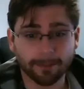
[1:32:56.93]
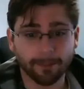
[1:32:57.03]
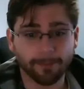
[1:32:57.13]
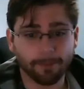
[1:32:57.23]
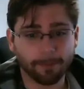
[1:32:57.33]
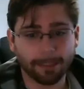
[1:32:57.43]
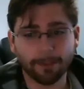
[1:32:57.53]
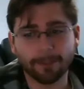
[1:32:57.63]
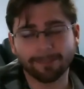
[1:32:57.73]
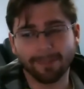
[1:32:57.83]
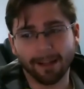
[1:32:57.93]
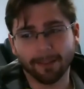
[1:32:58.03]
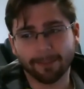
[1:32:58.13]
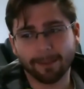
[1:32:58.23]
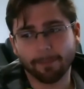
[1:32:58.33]
So if everybody goes and
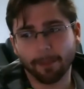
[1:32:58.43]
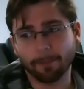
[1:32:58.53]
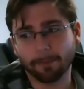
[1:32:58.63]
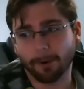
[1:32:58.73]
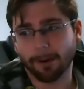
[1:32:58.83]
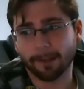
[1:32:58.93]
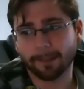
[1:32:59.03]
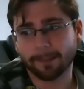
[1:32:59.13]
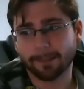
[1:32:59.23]
follows him, they'll be wrong.